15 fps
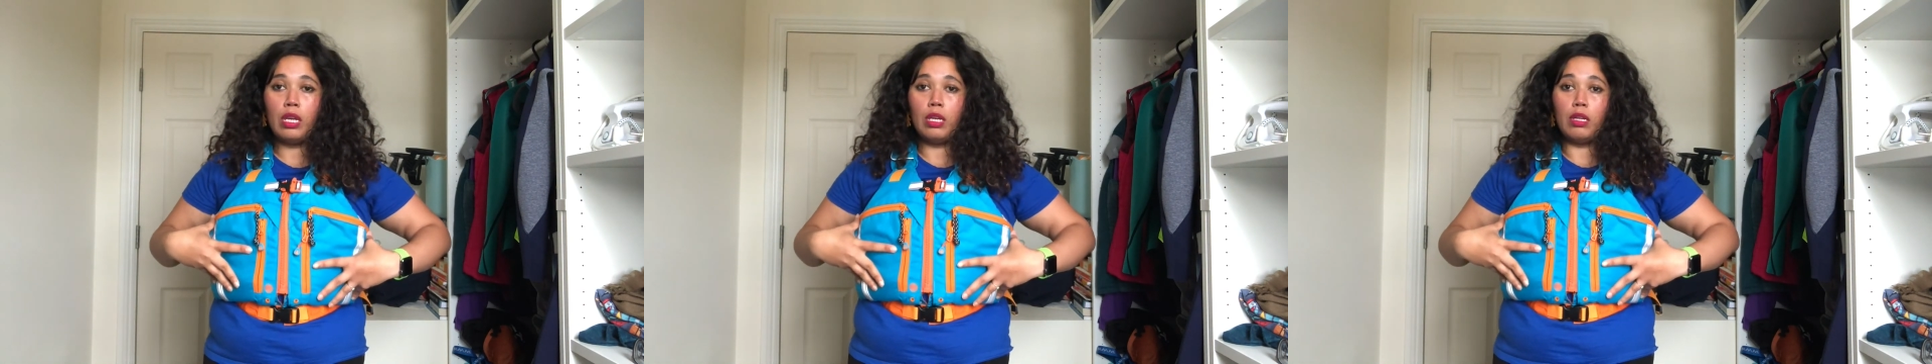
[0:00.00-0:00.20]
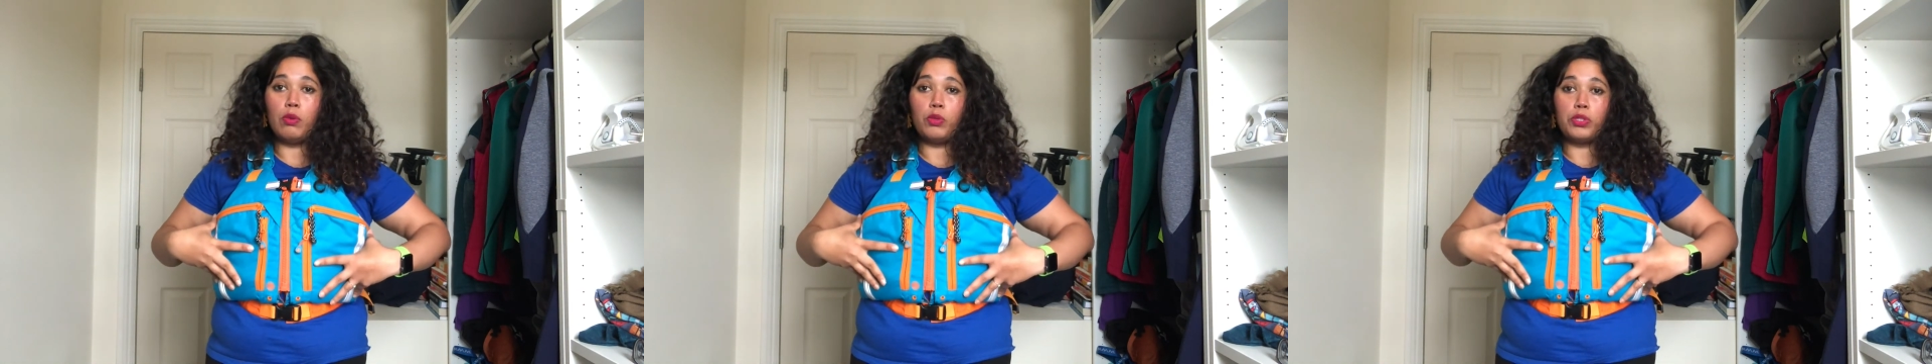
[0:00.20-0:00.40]

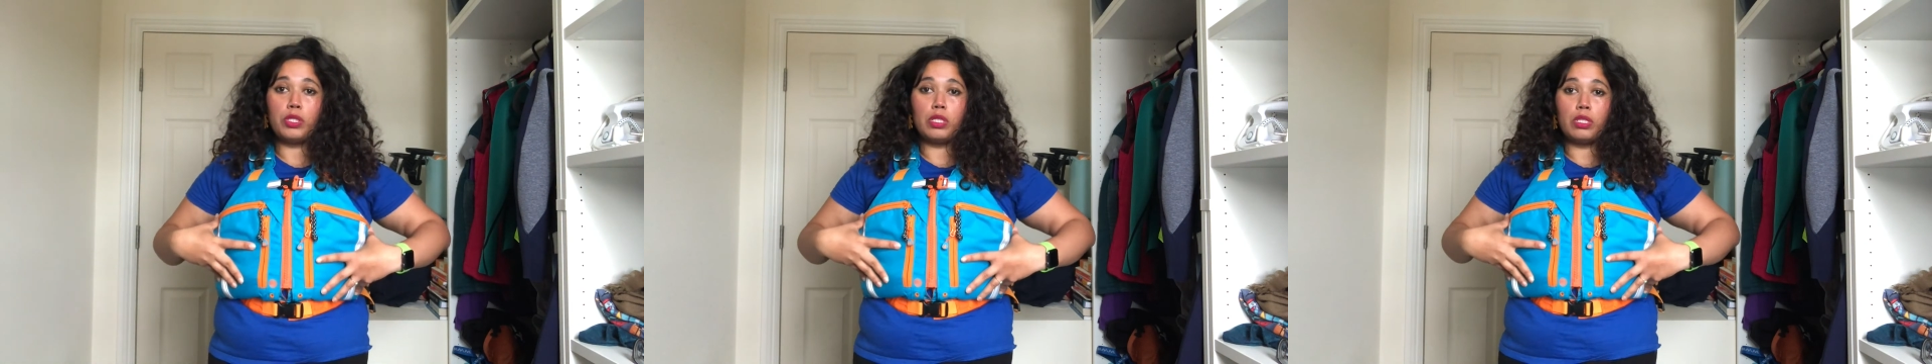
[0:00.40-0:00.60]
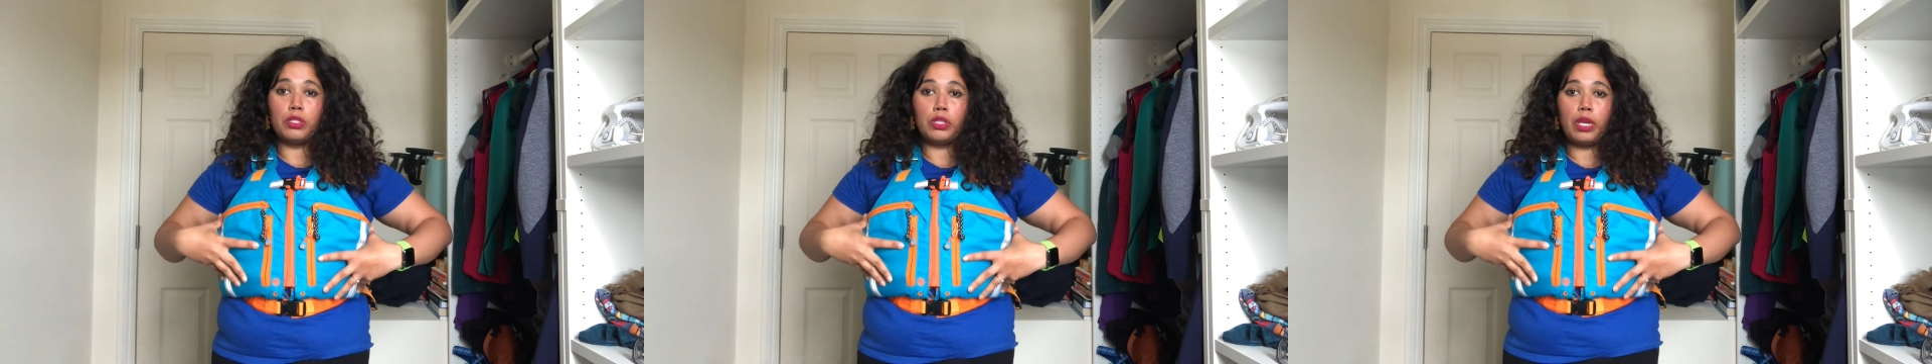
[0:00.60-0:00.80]
which
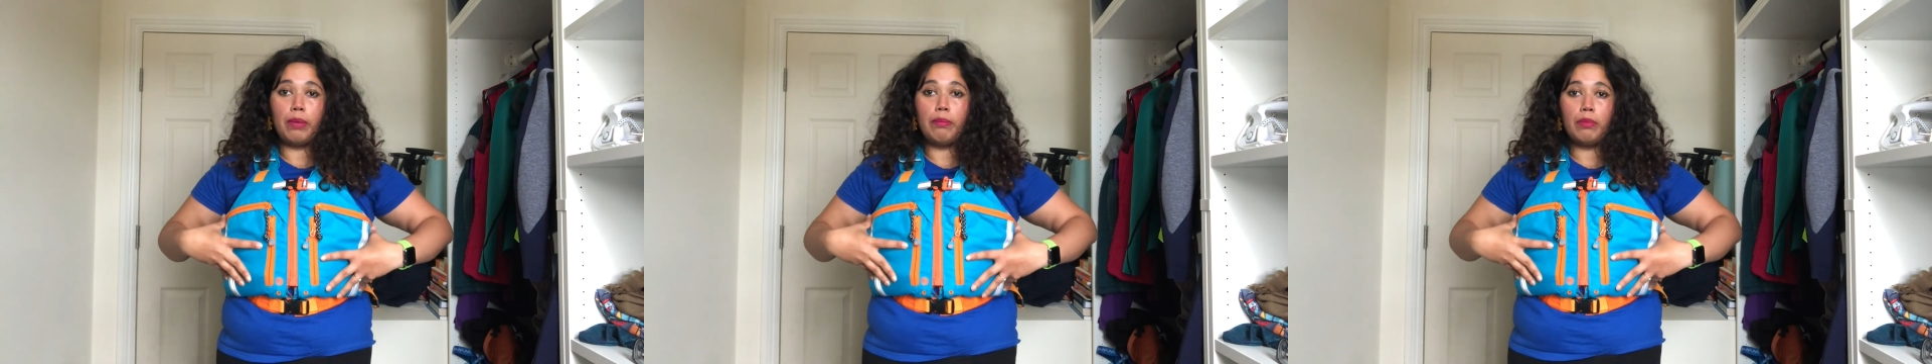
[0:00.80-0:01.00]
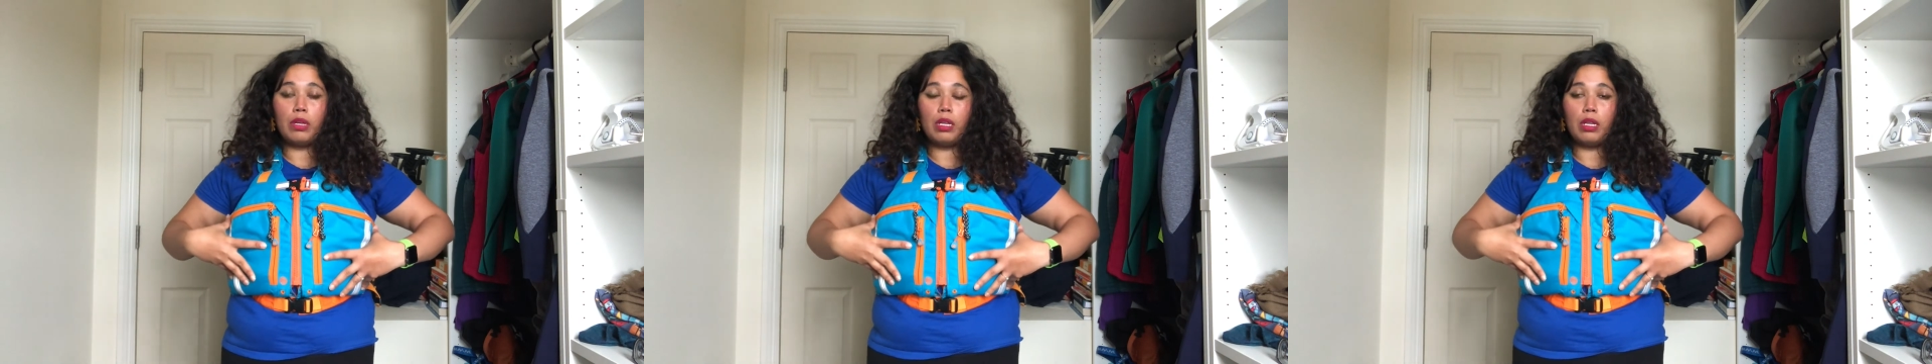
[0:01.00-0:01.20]
is a
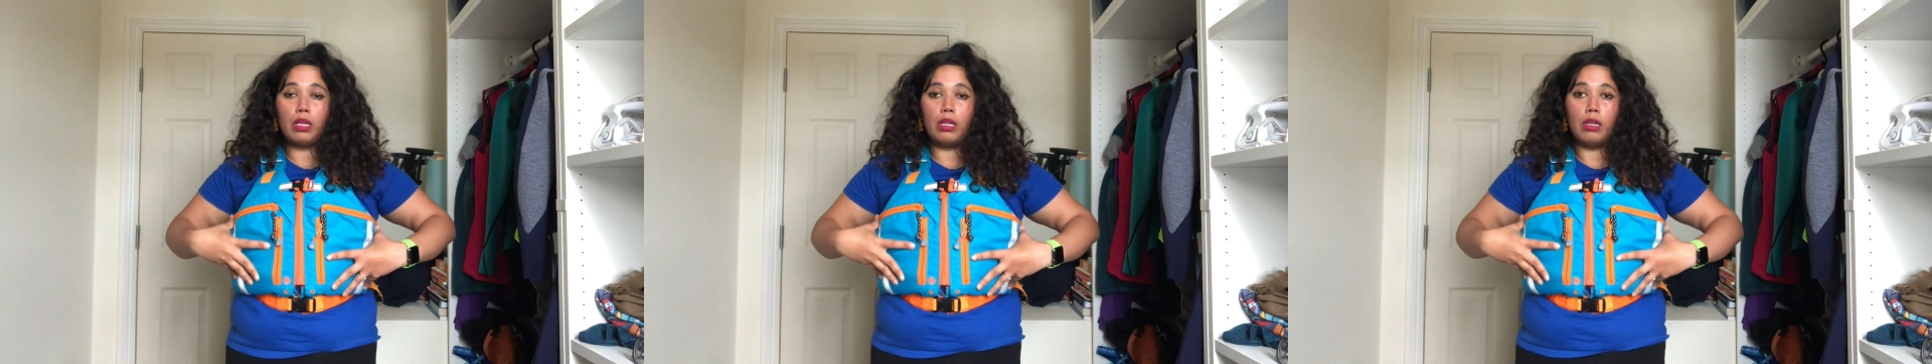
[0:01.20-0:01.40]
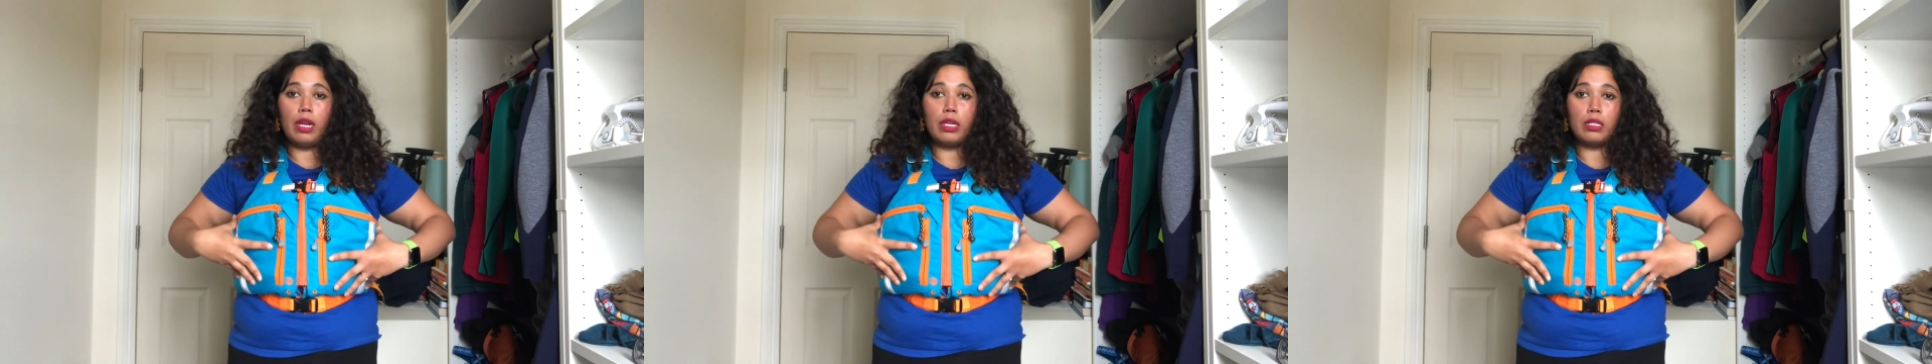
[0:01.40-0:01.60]
shame,
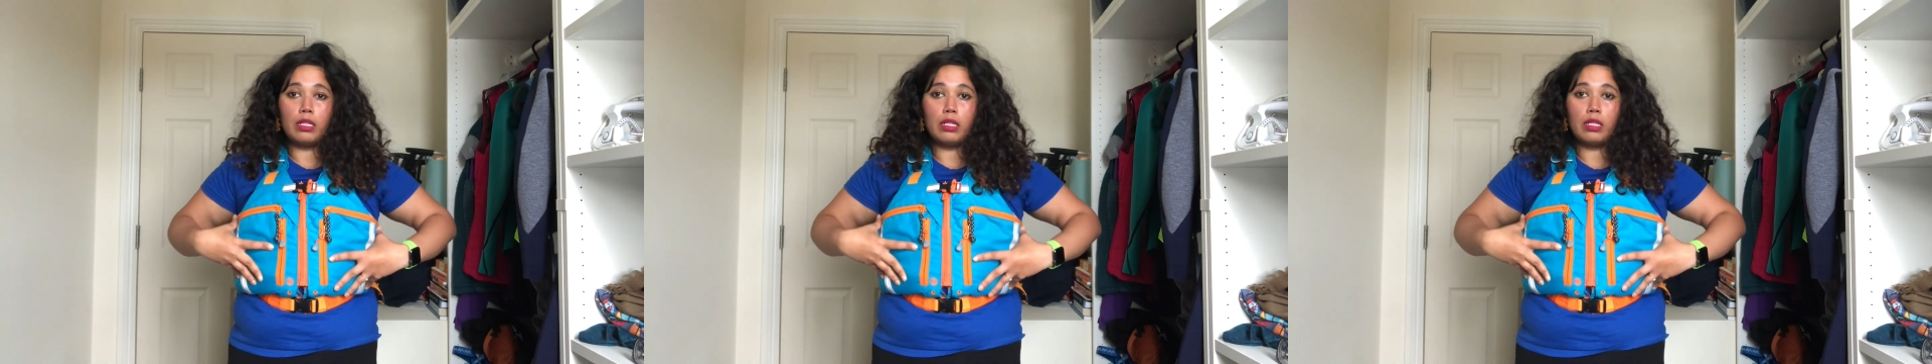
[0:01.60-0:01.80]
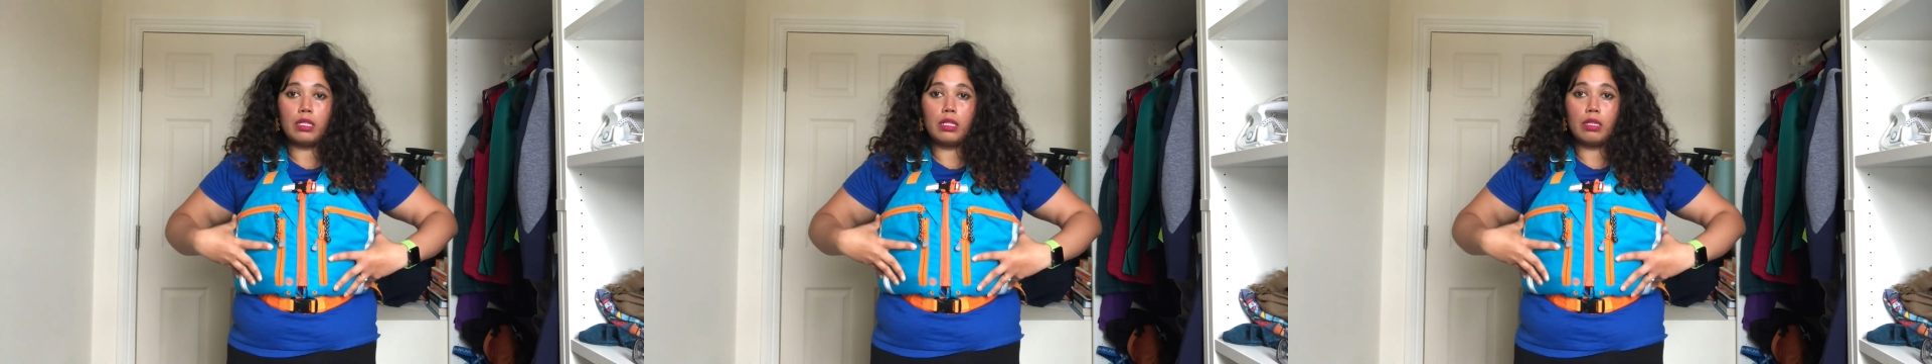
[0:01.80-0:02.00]

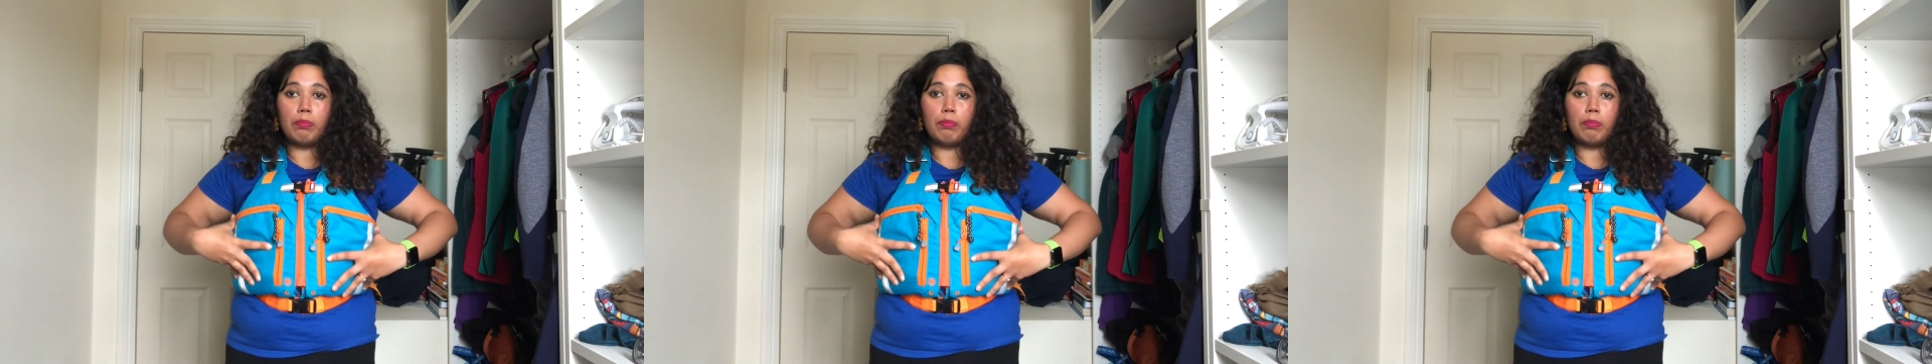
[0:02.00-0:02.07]
and